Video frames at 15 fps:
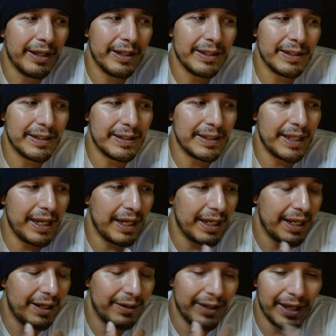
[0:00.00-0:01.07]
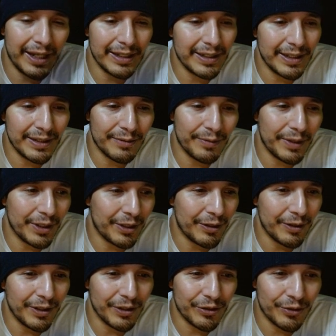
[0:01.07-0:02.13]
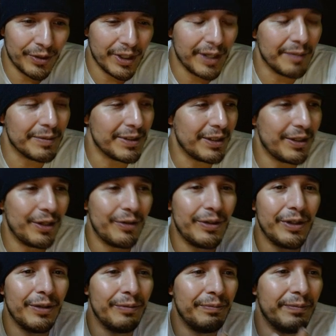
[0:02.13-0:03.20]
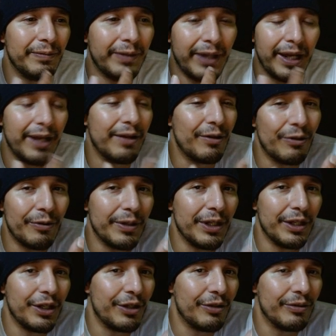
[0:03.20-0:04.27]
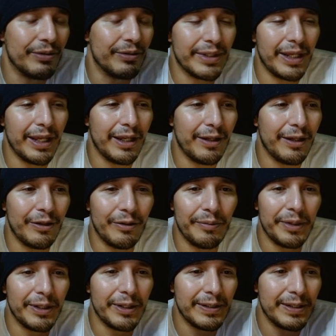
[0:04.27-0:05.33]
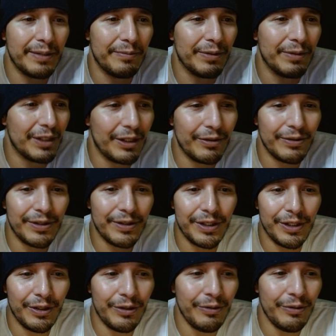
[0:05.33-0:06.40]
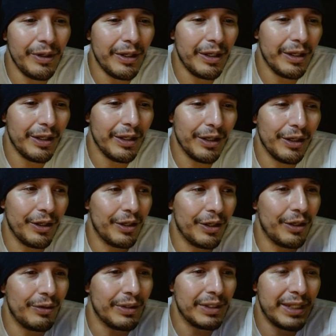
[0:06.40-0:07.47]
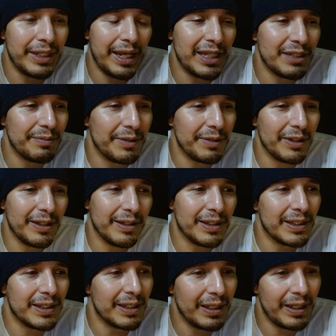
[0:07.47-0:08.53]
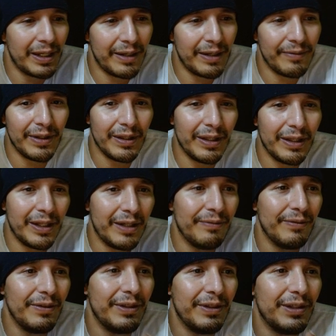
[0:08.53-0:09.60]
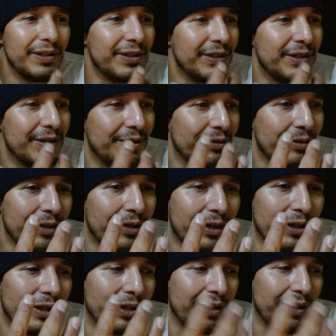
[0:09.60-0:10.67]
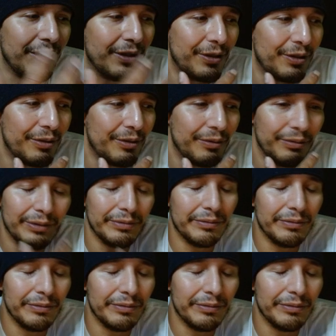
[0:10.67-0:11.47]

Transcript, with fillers: saying how he has these reoccurring dreams, and Yoda kind of already knows, like, you know, about someone close to you. You know, attachment leads to love, and love leads to, you know,